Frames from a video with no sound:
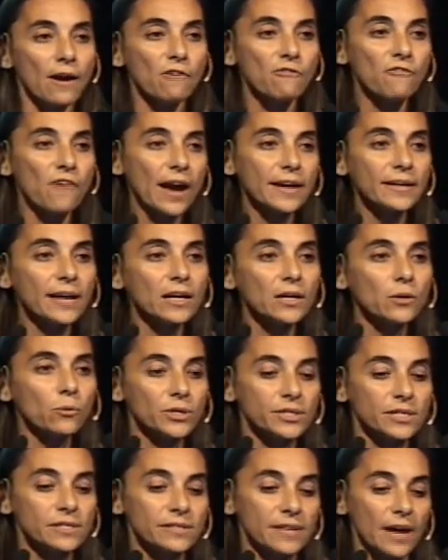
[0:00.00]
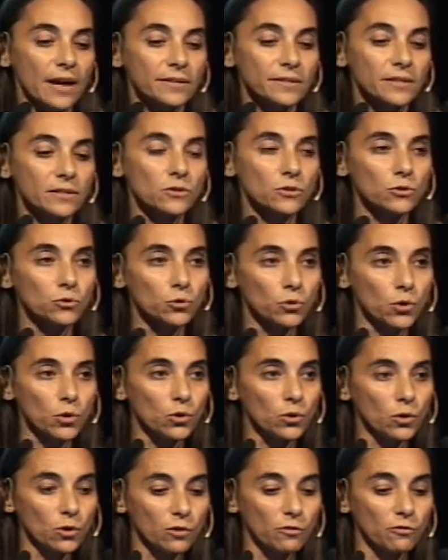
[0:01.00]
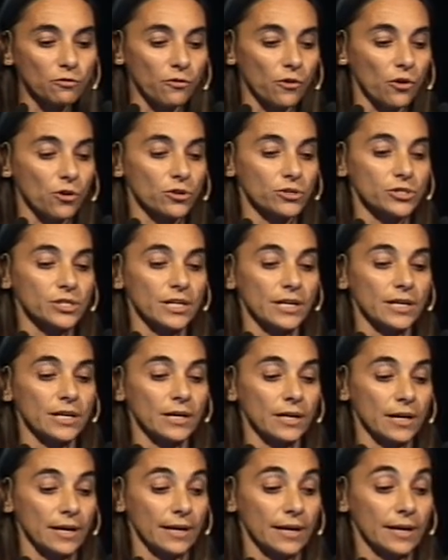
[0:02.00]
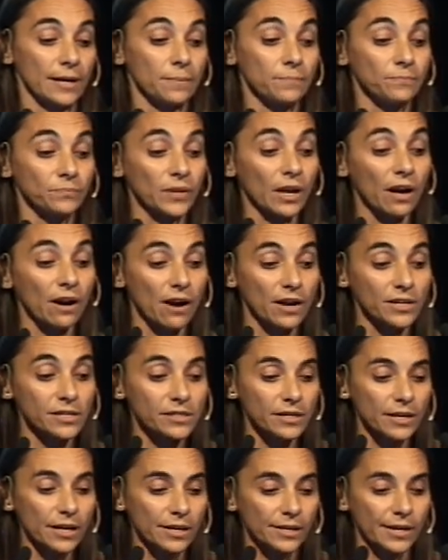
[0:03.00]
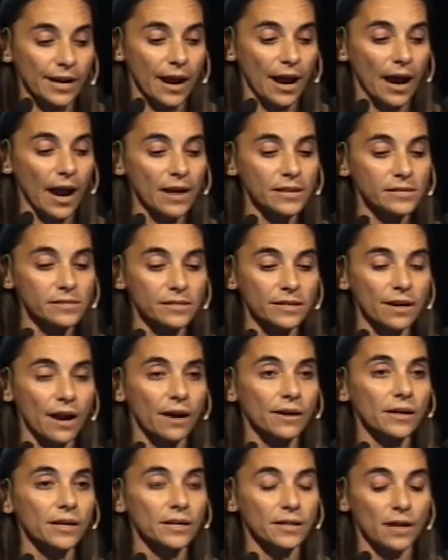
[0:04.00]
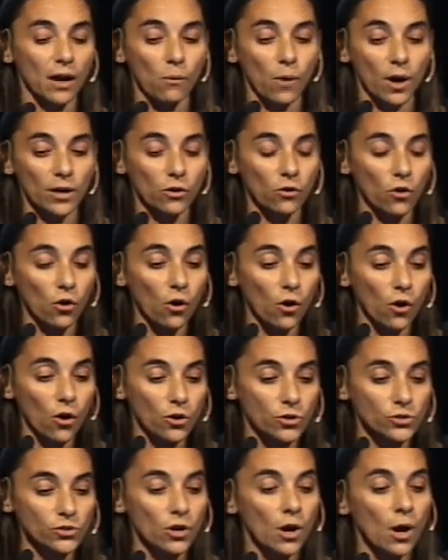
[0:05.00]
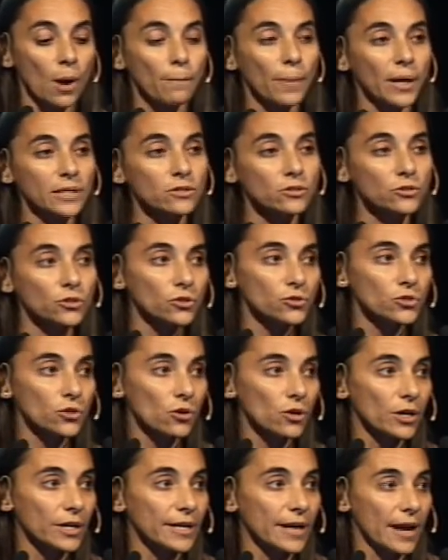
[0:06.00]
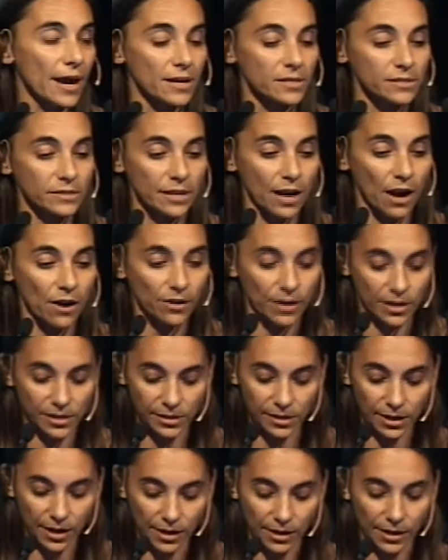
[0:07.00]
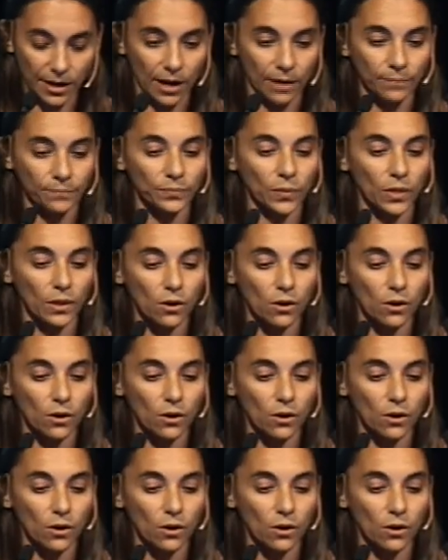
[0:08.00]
Finally, we decided to look for the criteria ICR in our cohort, but not only ICR criteria,